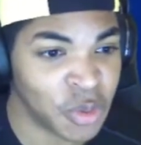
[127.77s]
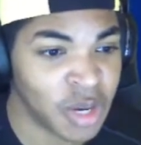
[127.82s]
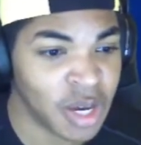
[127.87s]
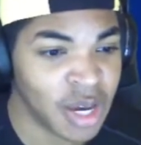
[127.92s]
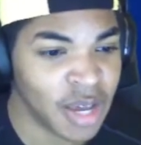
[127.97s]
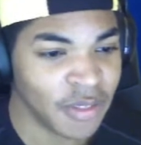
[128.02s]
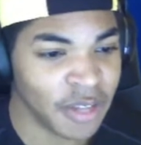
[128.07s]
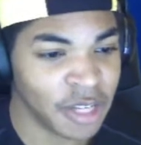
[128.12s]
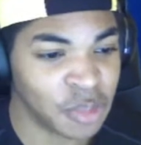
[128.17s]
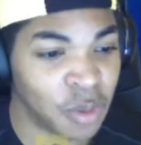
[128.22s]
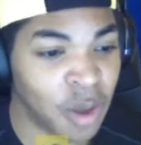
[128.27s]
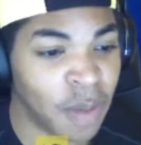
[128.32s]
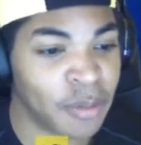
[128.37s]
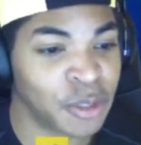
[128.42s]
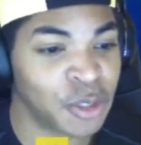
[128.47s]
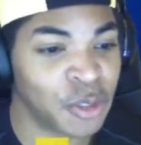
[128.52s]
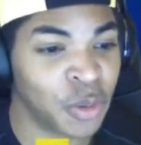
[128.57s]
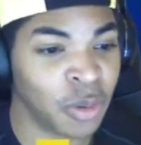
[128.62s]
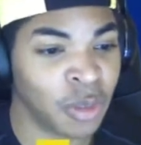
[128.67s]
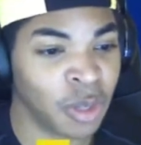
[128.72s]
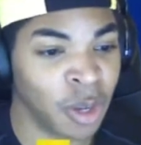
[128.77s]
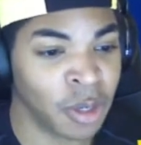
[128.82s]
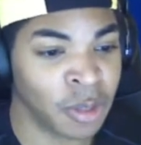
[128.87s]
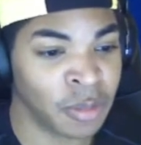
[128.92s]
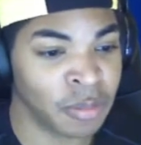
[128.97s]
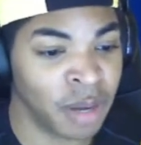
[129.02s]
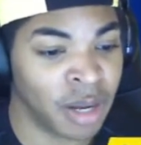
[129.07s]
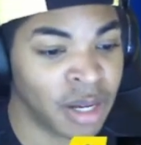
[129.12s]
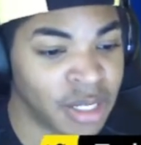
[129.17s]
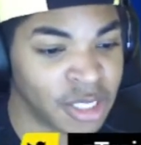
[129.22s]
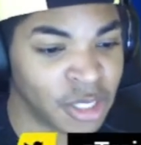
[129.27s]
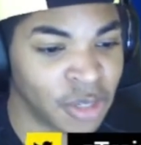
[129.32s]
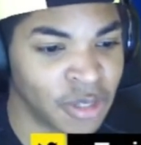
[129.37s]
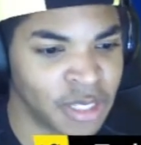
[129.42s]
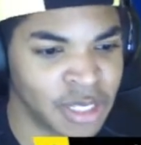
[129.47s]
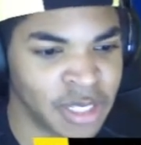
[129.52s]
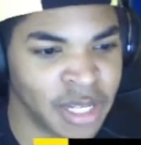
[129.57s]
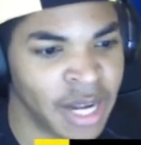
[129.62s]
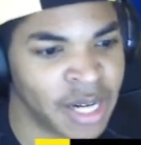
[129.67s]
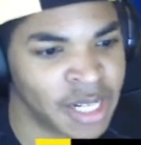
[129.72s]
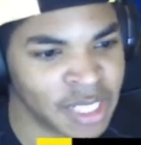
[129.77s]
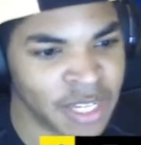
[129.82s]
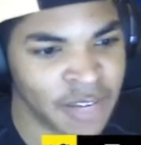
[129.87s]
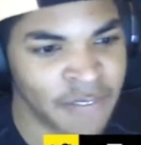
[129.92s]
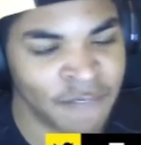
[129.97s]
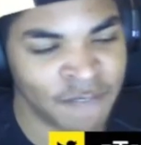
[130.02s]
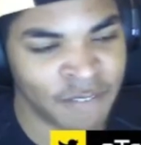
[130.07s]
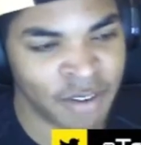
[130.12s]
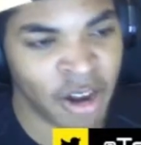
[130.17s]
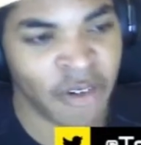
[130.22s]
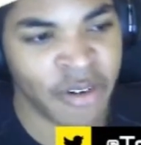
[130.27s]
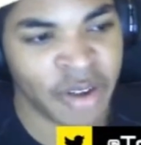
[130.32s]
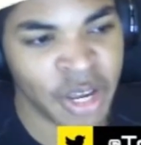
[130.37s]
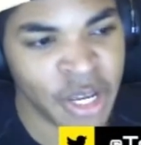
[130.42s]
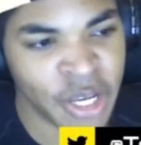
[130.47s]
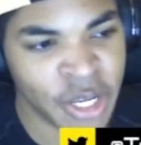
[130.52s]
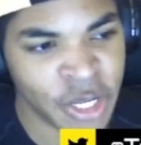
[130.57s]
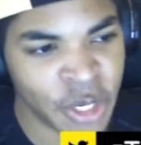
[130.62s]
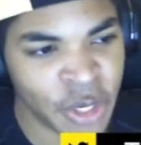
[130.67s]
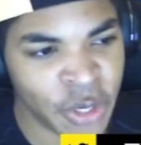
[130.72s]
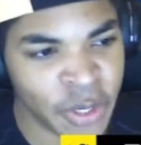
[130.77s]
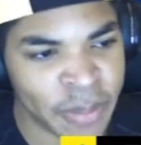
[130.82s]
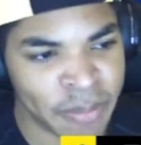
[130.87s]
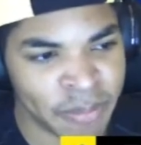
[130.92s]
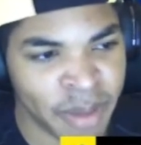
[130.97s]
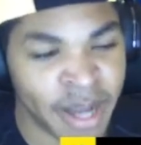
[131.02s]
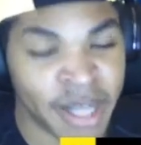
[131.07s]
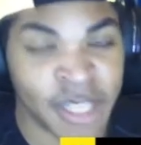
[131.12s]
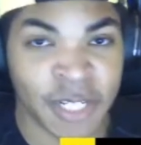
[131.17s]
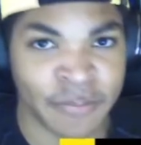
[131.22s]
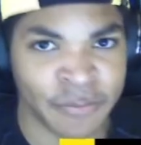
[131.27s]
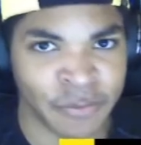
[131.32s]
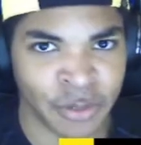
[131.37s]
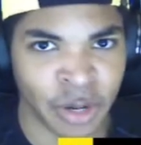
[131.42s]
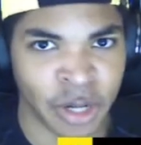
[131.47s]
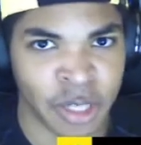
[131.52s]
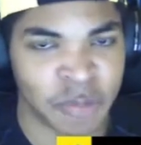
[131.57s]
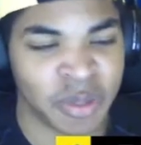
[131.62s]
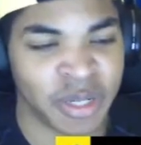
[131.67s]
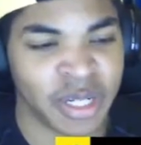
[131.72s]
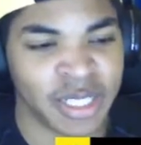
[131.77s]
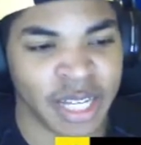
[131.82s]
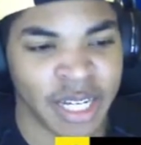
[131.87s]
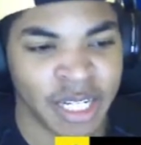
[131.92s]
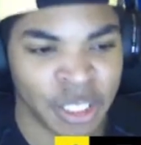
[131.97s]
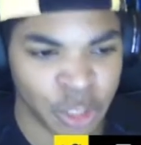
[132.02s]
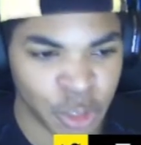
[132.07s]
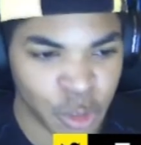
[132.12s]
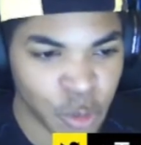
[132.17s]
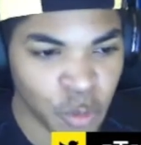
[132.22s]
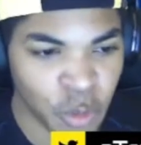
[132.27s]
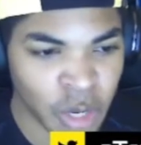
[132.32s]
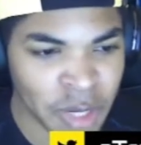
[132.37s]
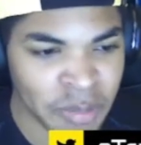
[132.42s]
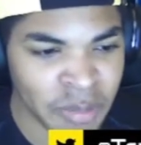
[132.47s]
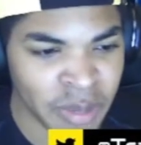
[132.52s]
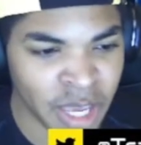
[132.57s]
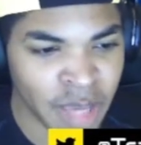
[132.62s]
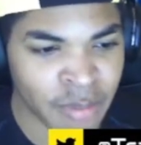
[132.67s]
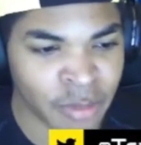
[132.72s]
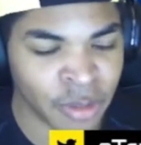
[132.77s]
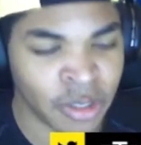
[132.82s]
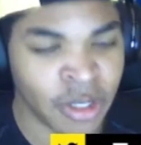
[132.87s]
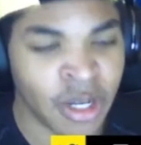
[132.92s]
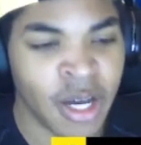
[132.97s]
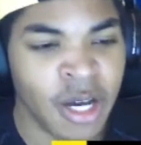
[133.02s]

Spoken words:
They swap into Alolan Muck, so this is actually a very good matchup for us because I do want to be able